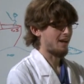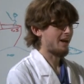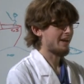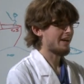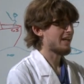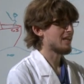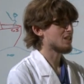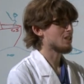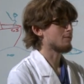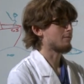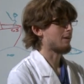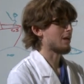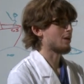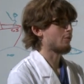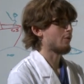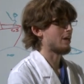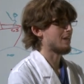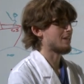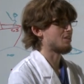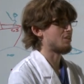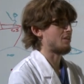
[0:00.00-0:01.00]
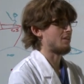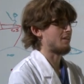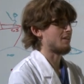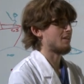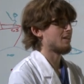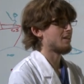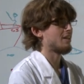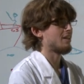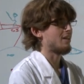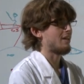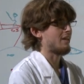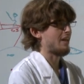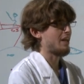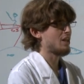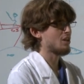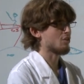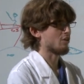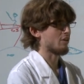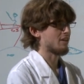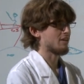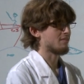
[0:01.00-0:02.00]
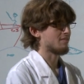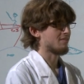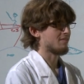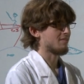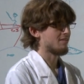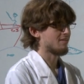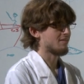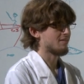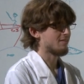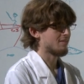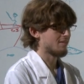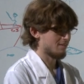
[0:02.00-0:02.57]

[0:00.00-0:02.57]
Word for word: answer my question. Adrian. I would say that is